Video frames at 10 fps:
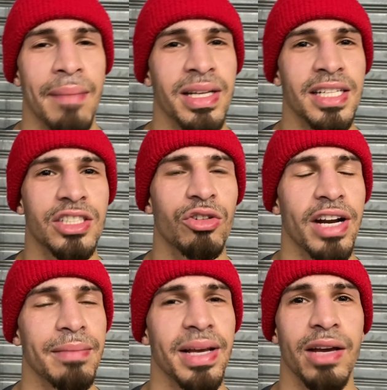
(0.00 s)
I mean, it's
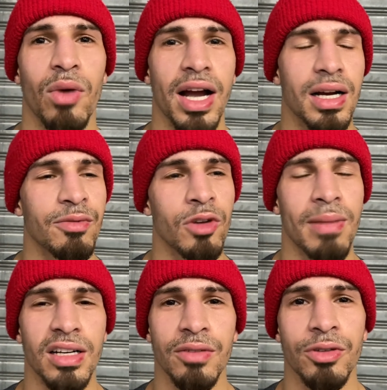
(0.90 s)
great, man. Where I come from,
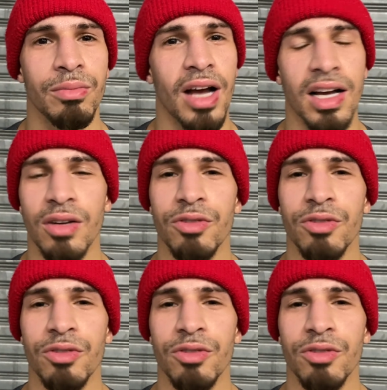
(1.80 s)
I come